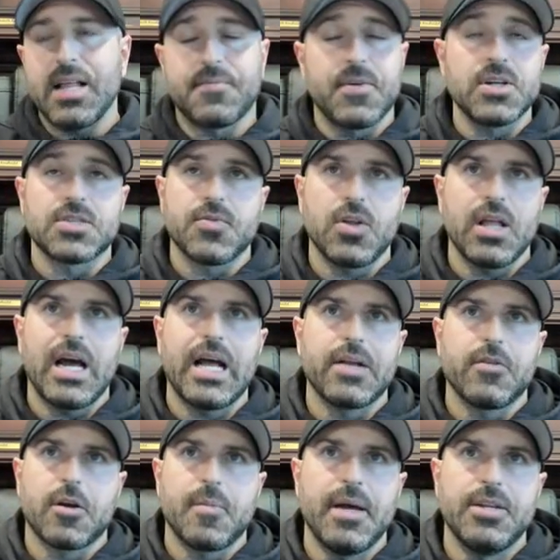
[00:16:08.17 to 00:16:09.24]
first of all, I
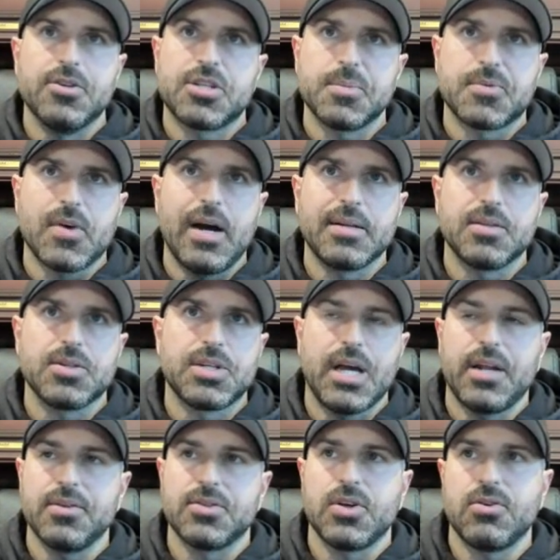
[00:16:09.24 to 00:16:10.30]
highly recommend you subscribe to the
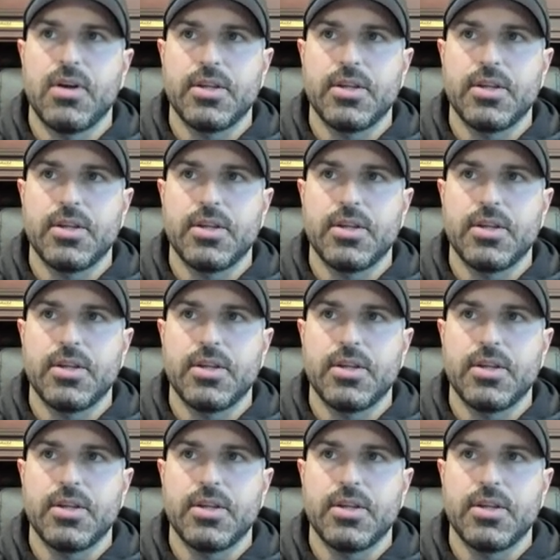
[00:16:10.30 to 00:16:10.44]
channel and turn